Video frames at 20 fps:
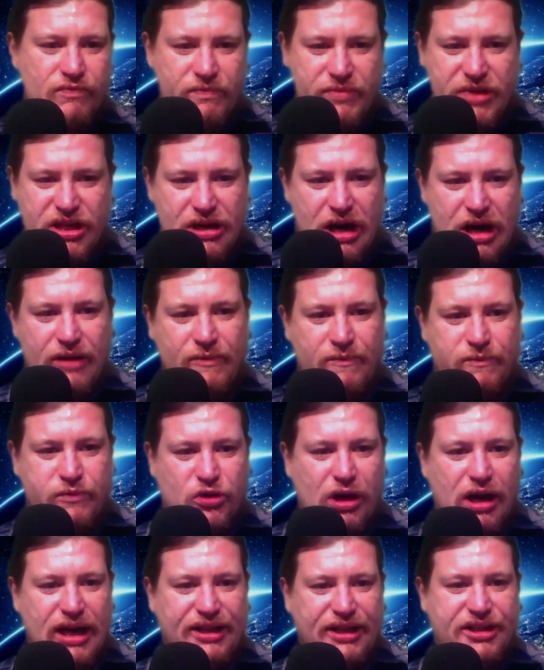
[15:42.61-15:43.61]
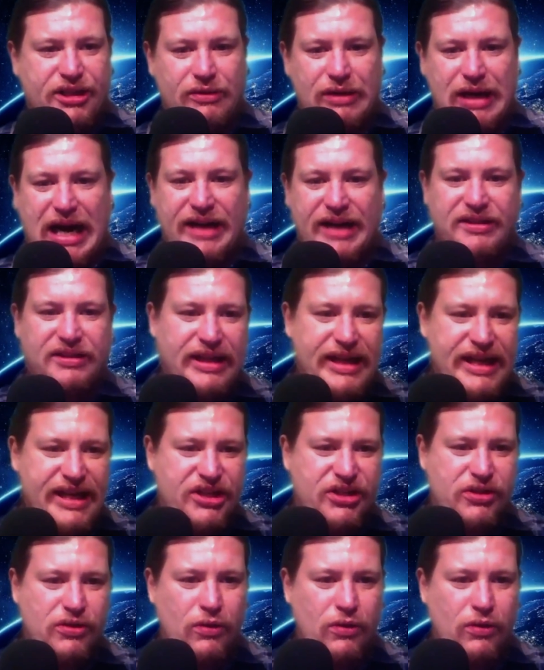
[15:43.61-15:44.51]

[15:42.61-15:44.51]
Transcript: you know, trying to unleash